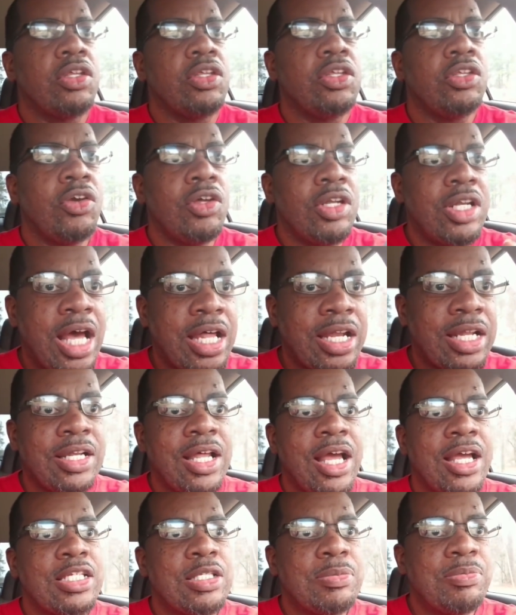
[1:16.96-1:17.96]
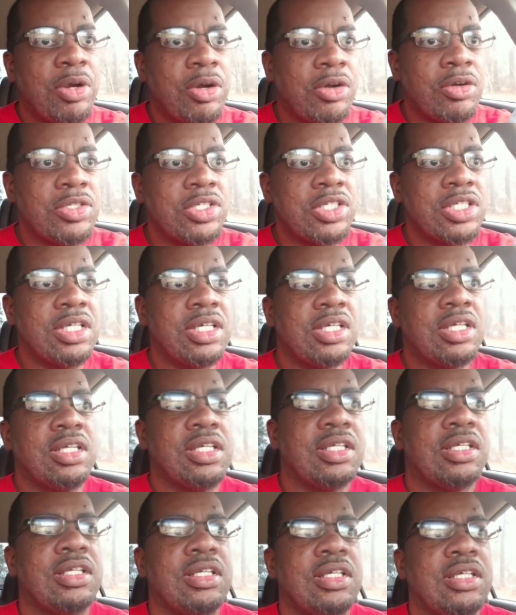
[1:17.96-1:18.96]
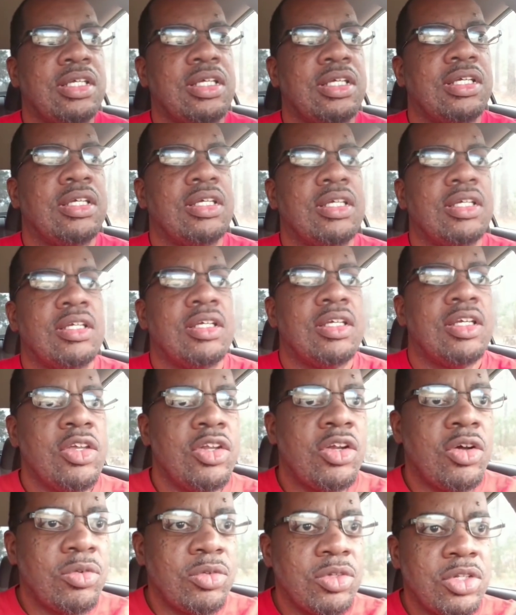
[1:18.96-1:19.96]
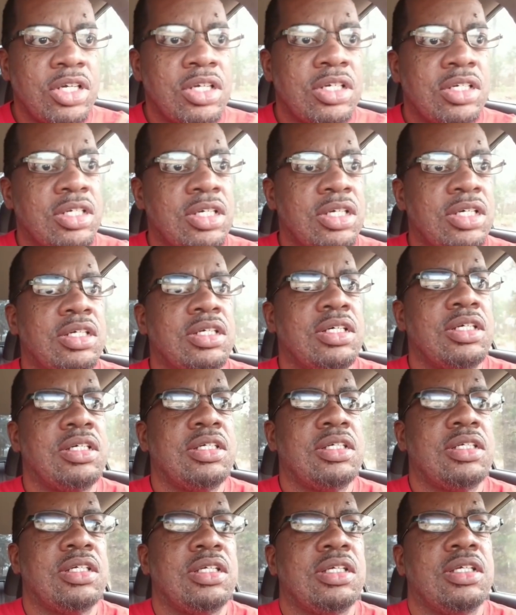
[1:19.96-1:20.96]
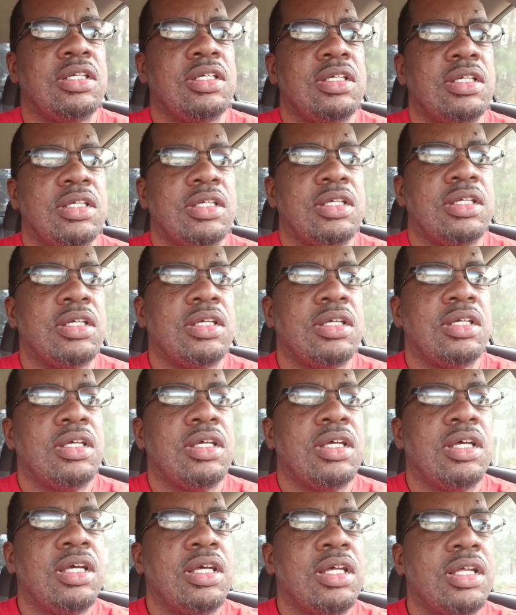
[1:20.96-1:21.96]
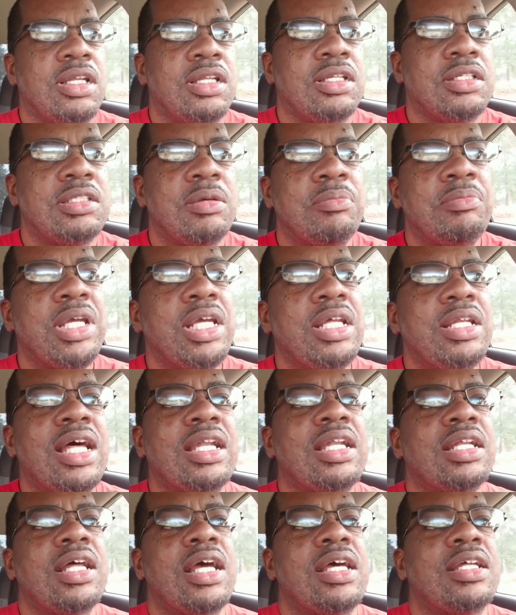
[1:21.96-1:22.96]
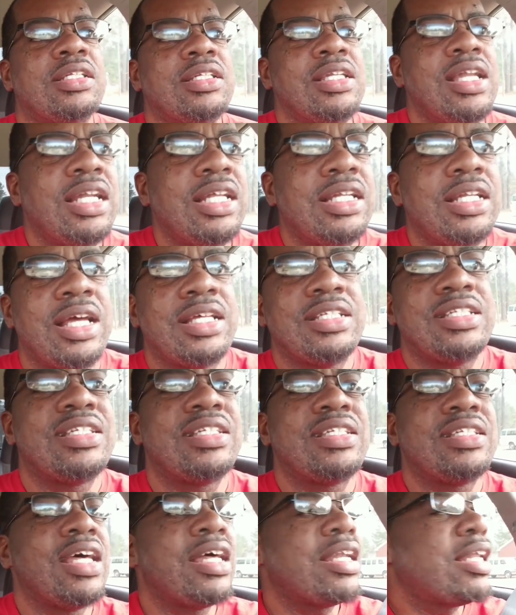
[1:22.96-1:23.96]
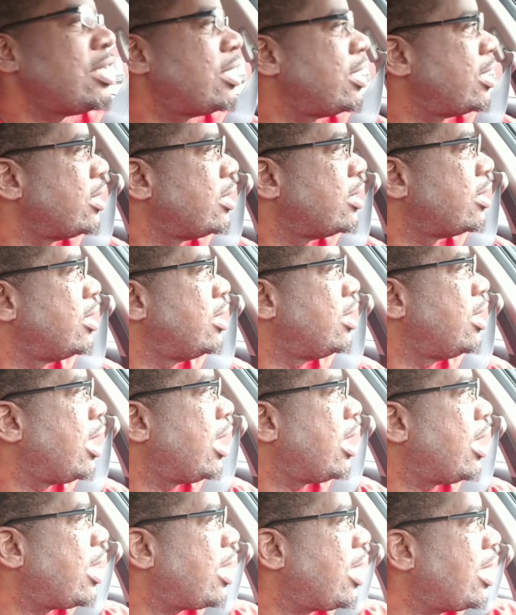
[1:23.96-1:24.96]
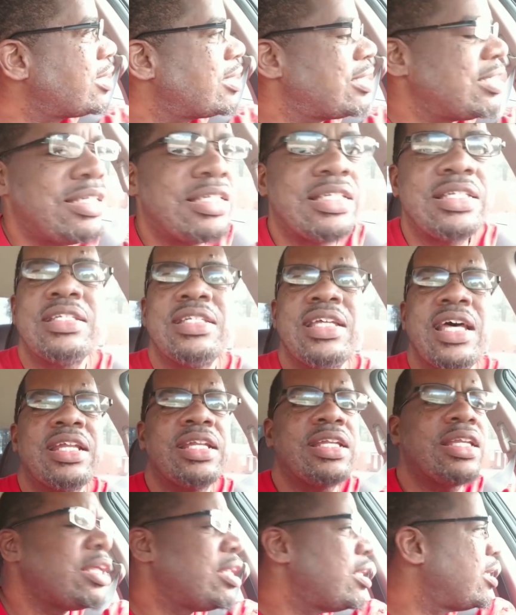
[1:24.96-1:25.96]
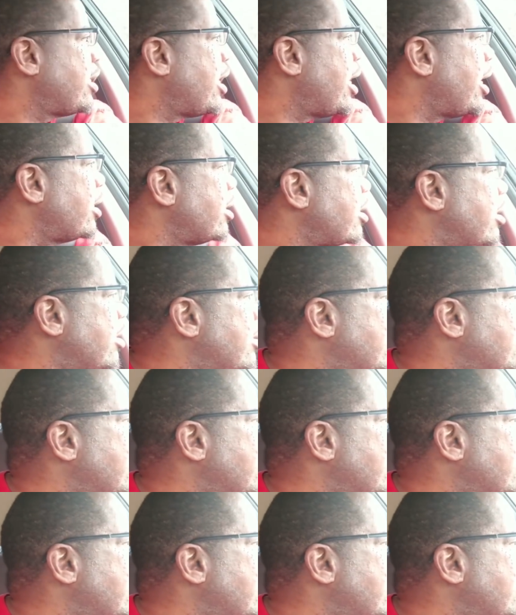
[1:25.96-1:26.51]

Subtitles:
you're not a nice person, you don't look good. To me, none of that's settling. I see settling like